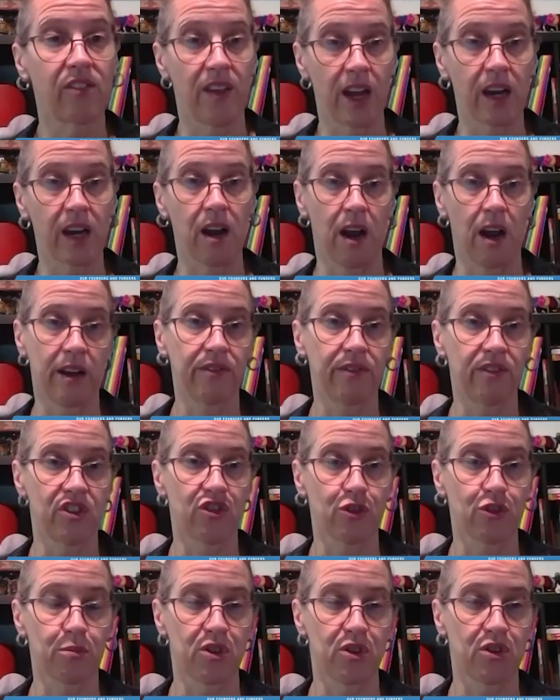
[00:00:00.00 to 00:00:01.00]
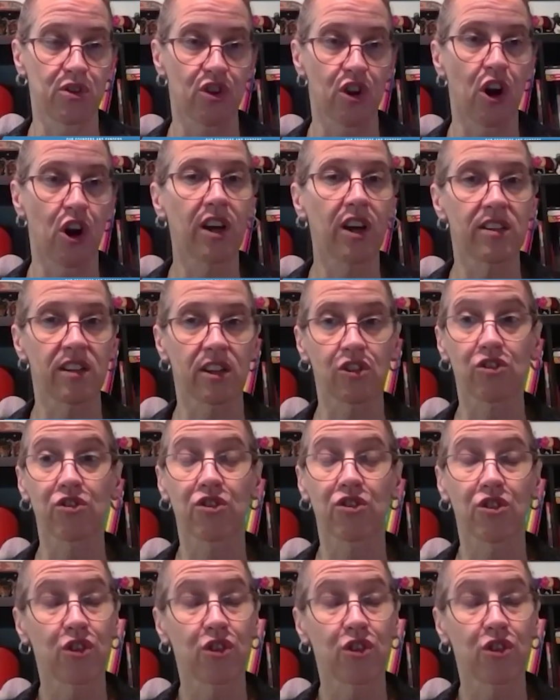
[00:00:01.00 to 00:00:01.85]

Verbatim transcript: that kind of distribution architecture so